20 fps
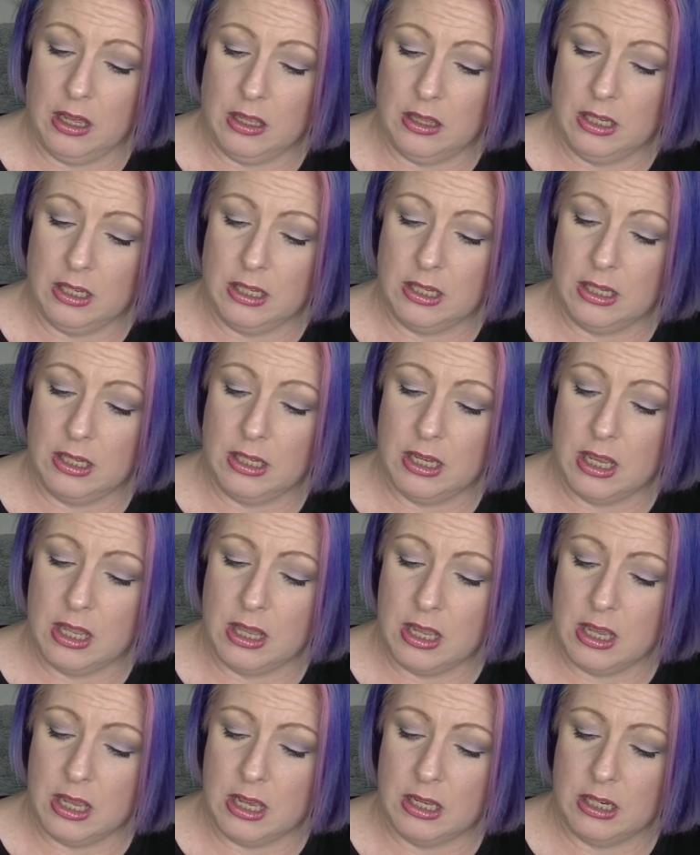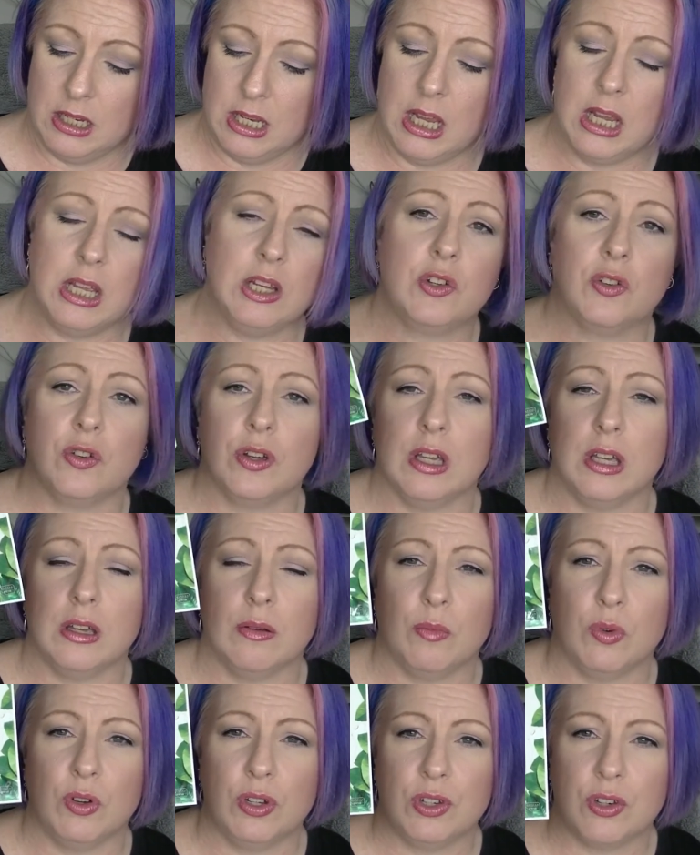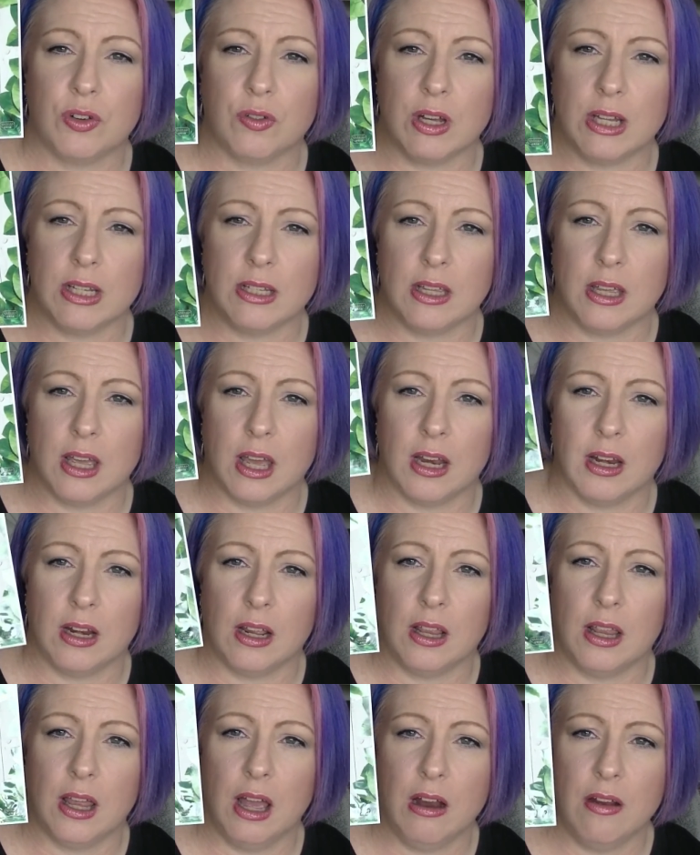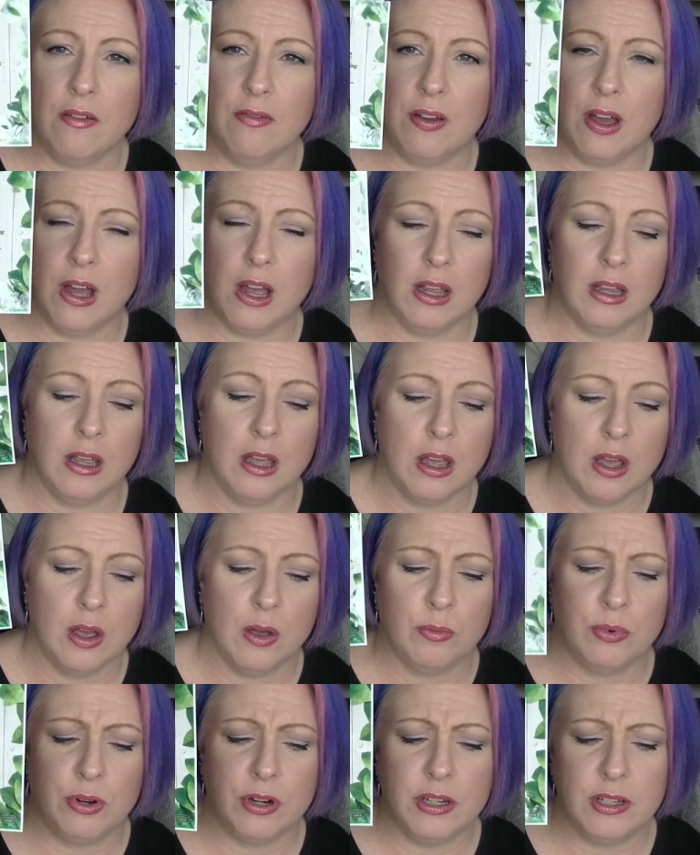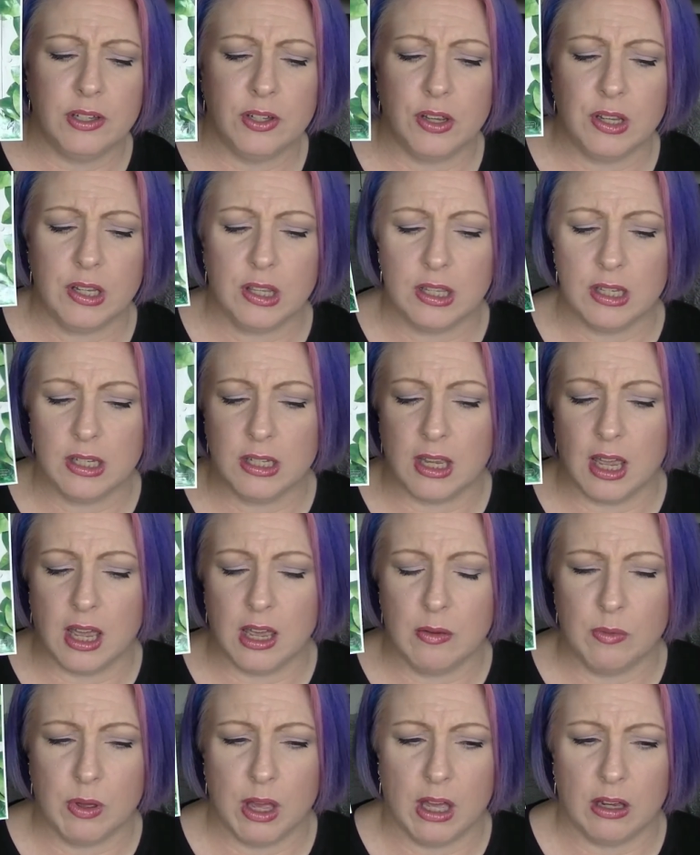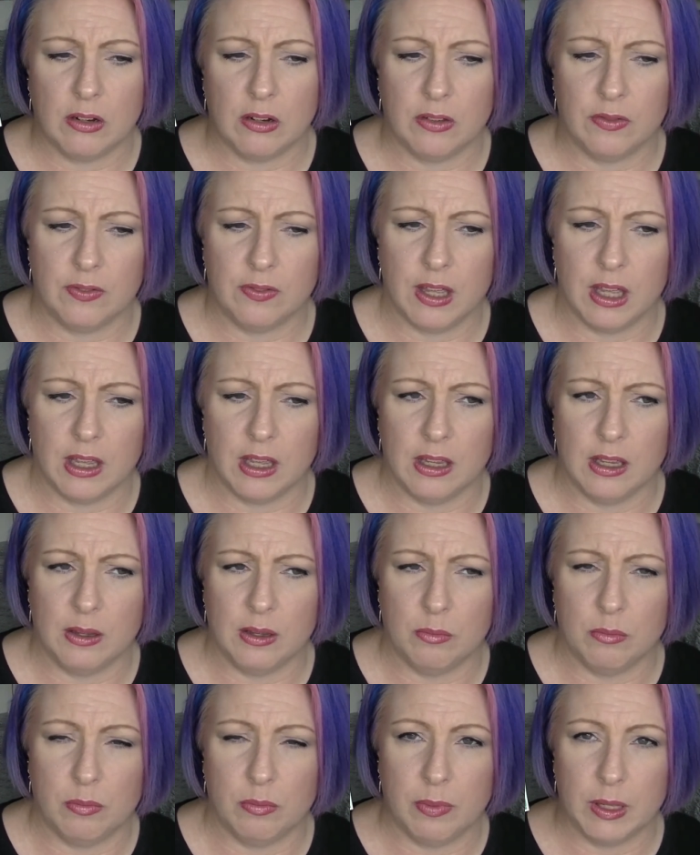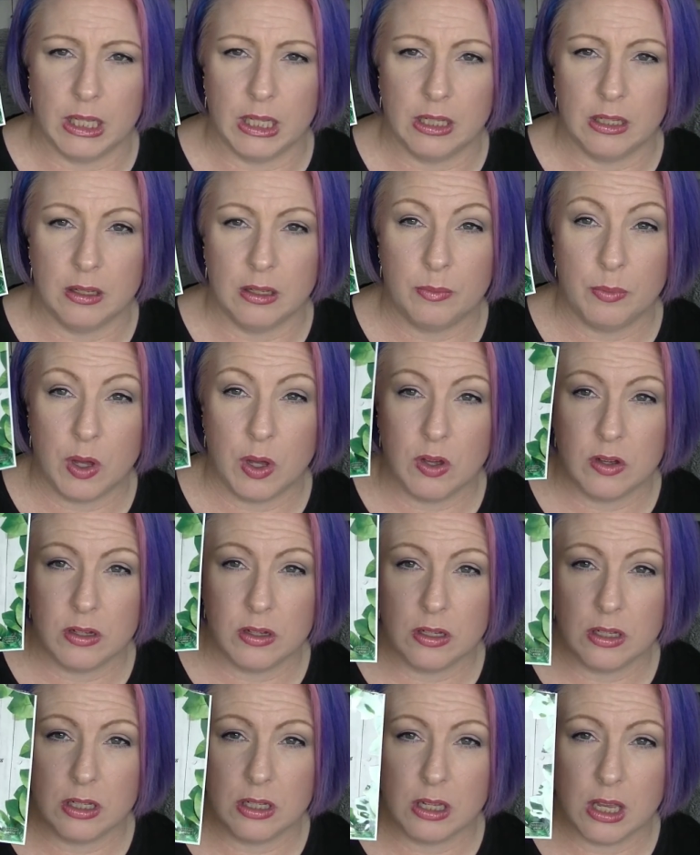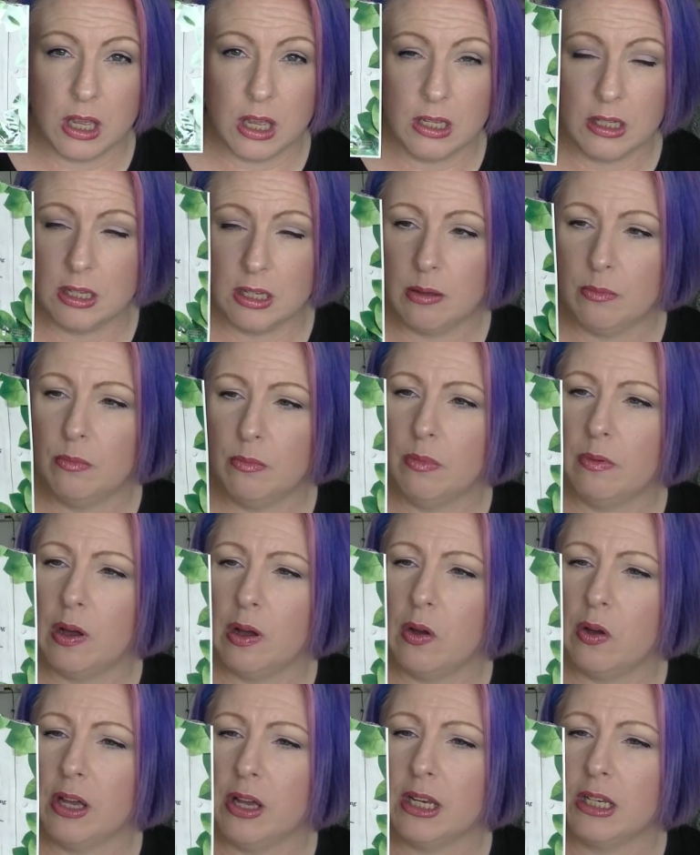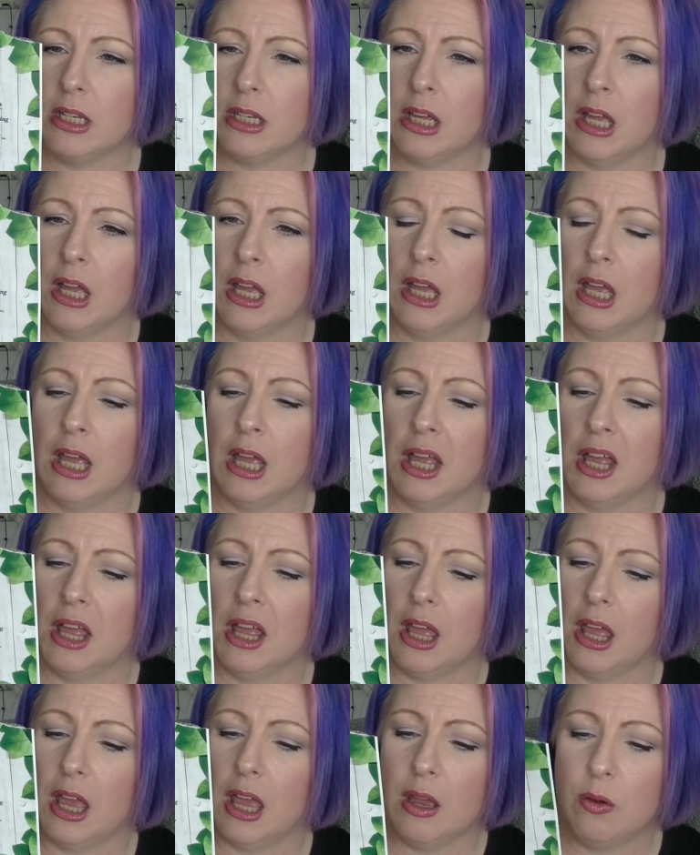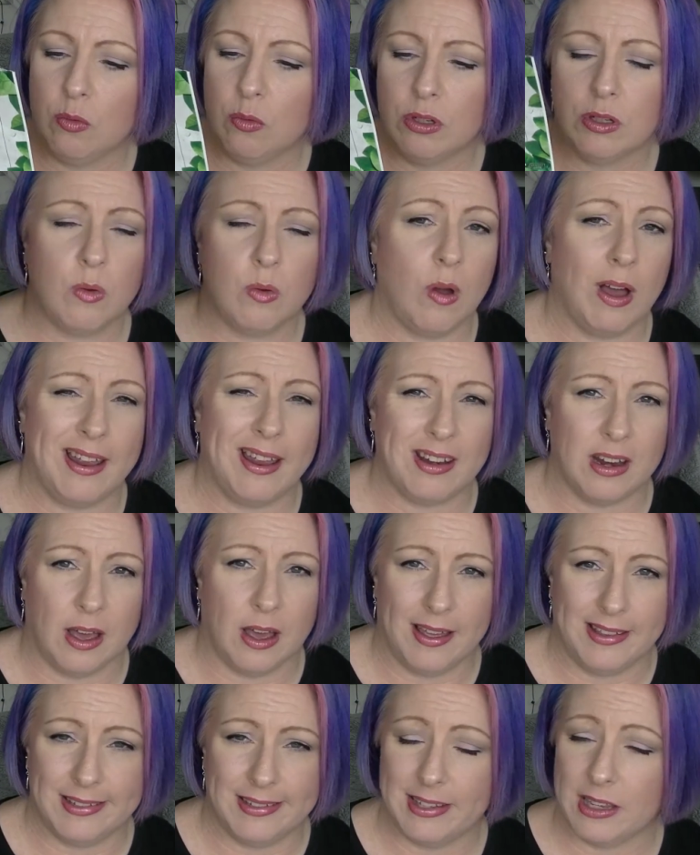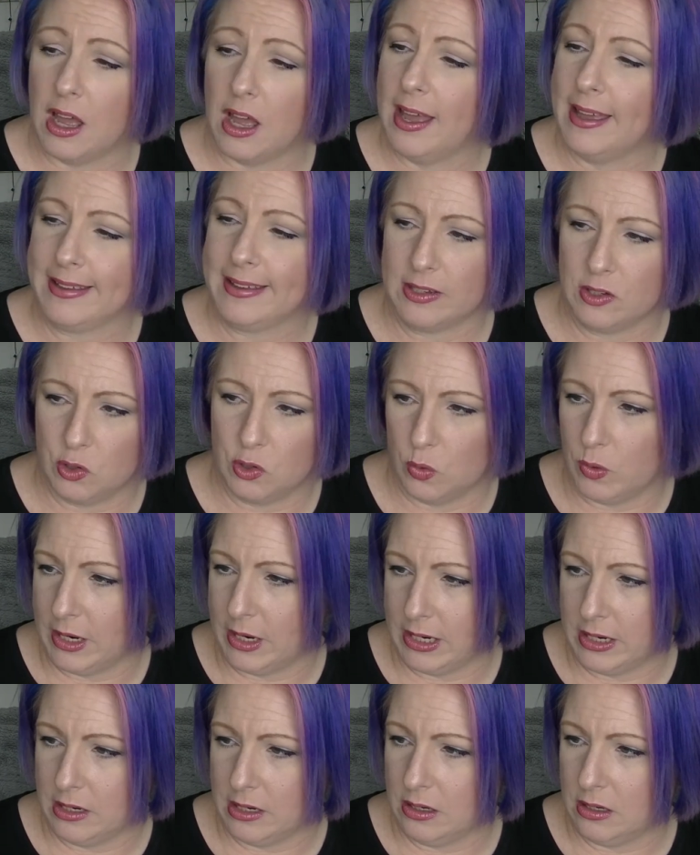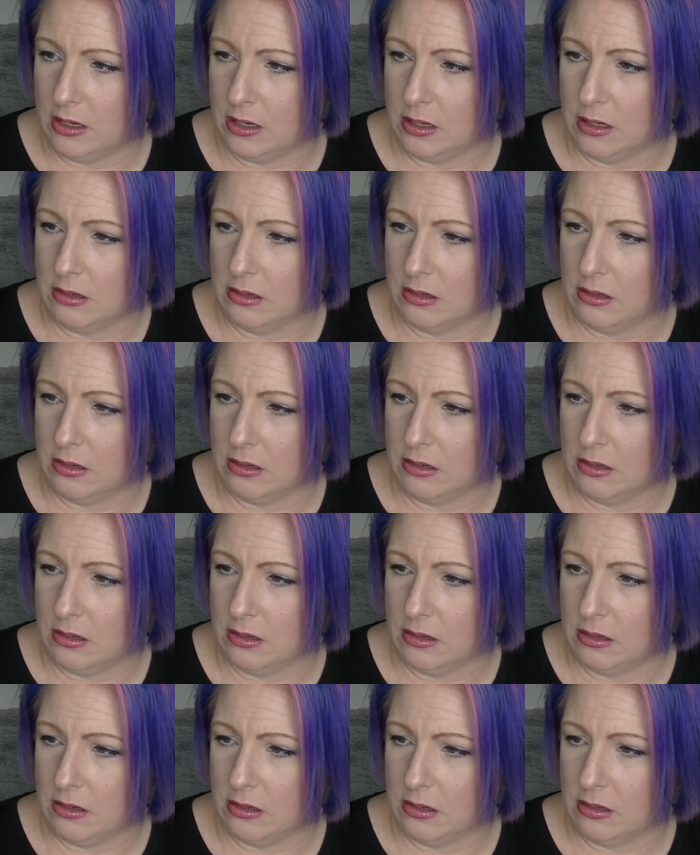This is the Tea Tree Moisturizing and Clarifying. Pretty certain this came out of a Bella box at some point. It was quite nice. I enjoyed it.